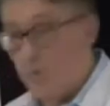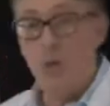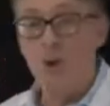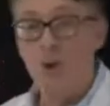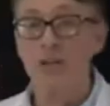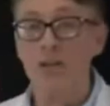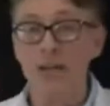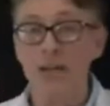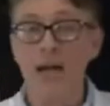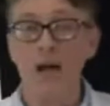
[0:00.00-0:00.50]

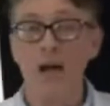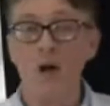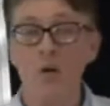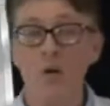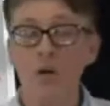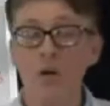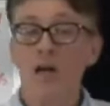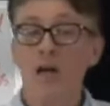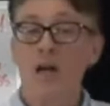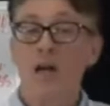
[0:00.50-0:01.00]
for
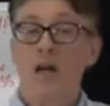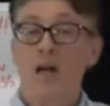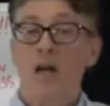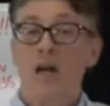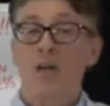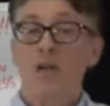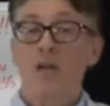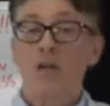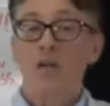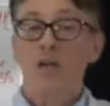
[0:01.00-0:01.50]
now.
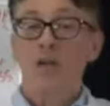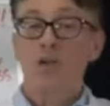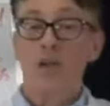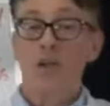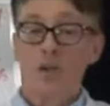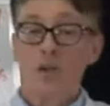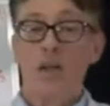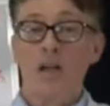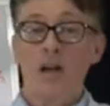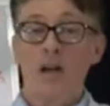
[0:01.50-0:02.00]

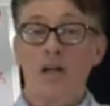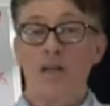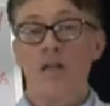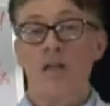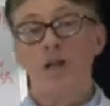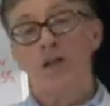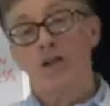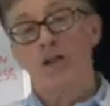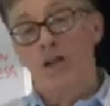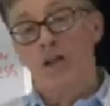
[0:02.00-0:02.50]
Good
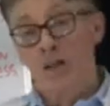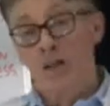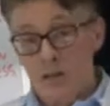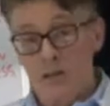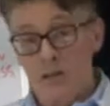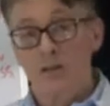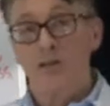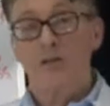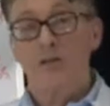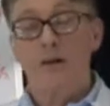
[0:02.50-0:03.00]
luck.
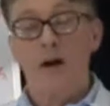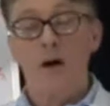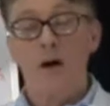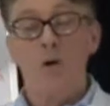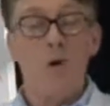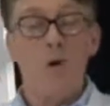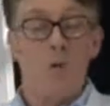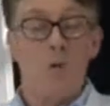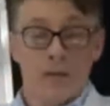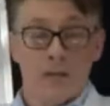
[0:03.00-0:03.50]

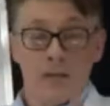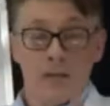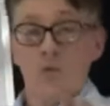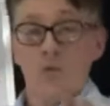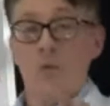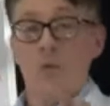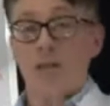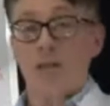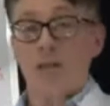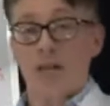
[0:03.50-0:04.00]
Oh,
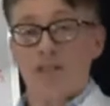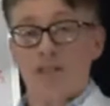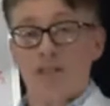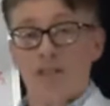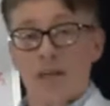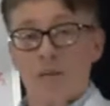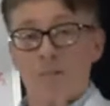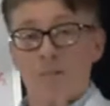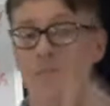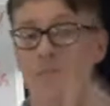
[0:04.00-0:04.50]
here's one last
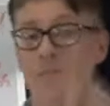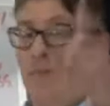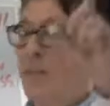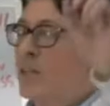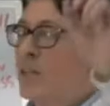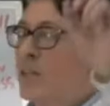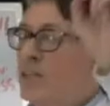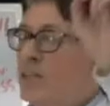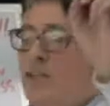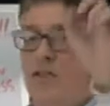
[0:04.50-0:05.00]
thing.
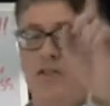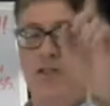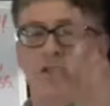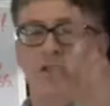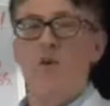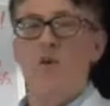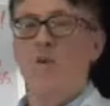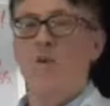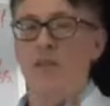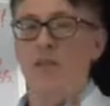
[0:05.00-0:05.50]

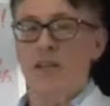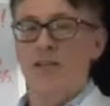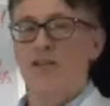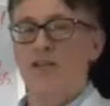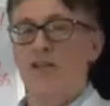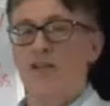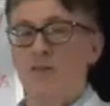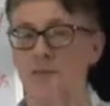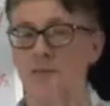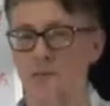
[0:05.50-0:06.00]
Don't
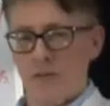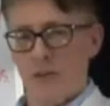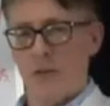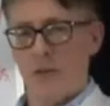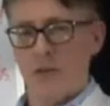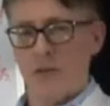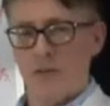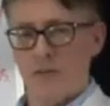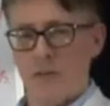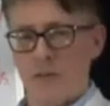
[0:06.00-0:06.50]
let your
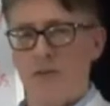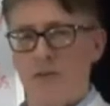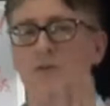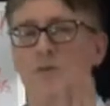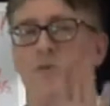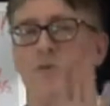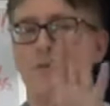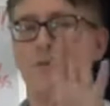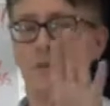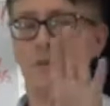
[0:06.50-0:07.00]
fears
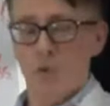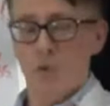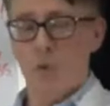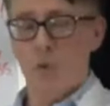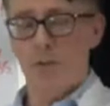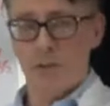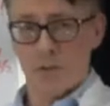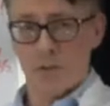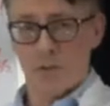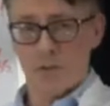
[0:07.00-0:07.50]

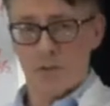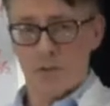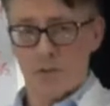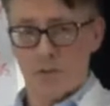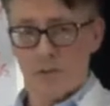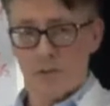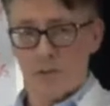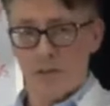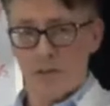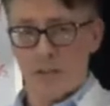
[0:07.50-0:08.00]
rule you.
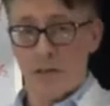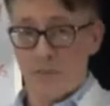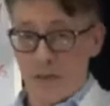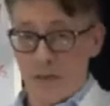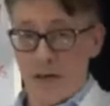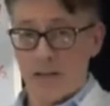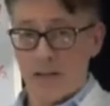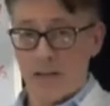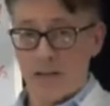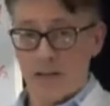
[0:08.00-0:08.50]

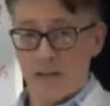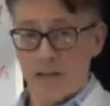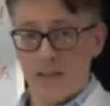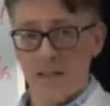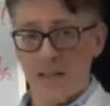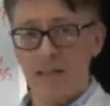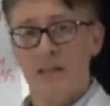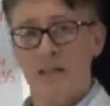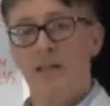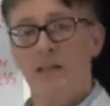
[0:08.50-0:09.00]
If
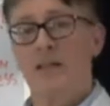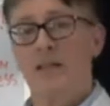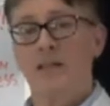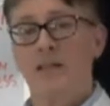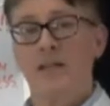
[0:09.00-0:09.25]
anything,